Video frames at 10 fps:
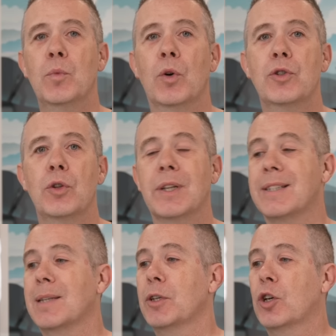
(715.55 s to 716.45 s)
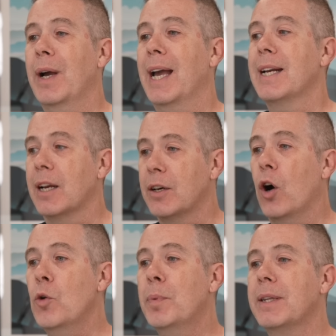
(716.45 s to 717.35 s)
want to, you can simply go ahead and
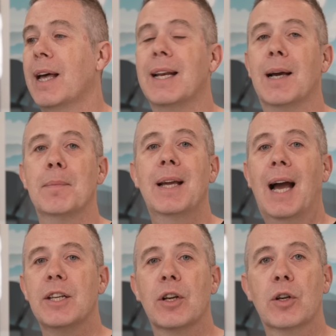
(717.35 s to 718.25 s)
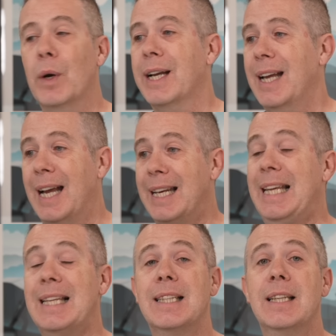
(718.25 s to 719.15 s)
open that up, and you're quick and
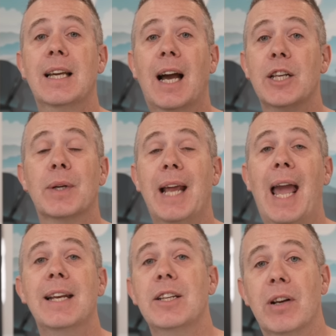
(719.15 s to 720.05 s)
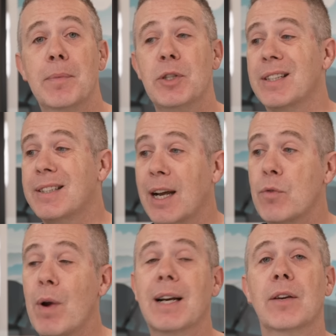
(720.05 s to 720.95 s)
easy, and you can edit your images
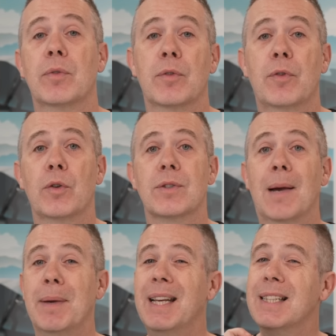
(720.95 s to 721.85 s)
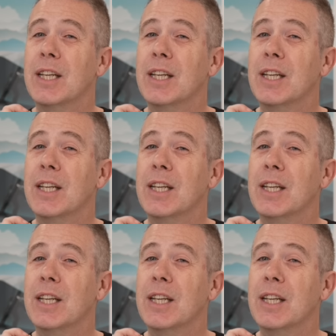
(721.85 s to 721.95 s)
directly from the Photos app. It is